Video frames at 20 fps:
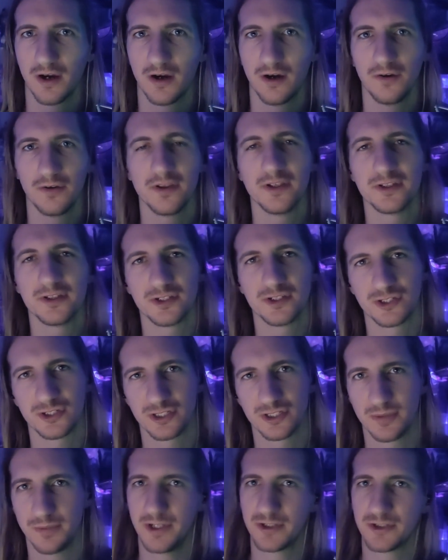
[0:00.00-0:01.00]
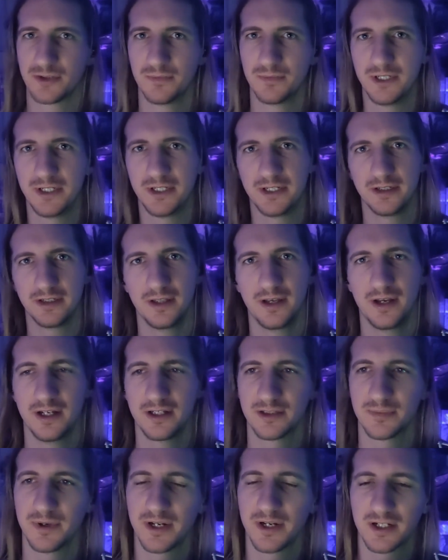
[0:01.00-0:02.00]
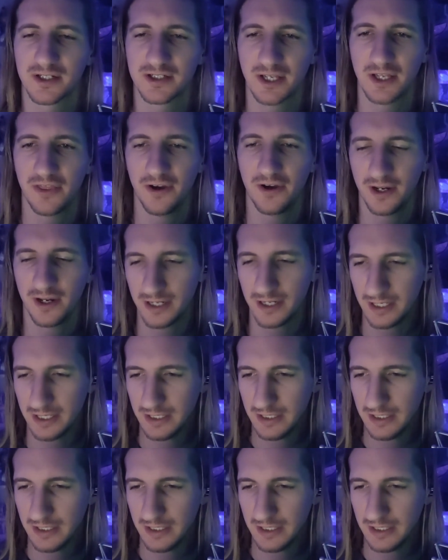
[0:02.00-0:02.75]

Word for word: oh, this is just a bunch of media lies about it. Because I thought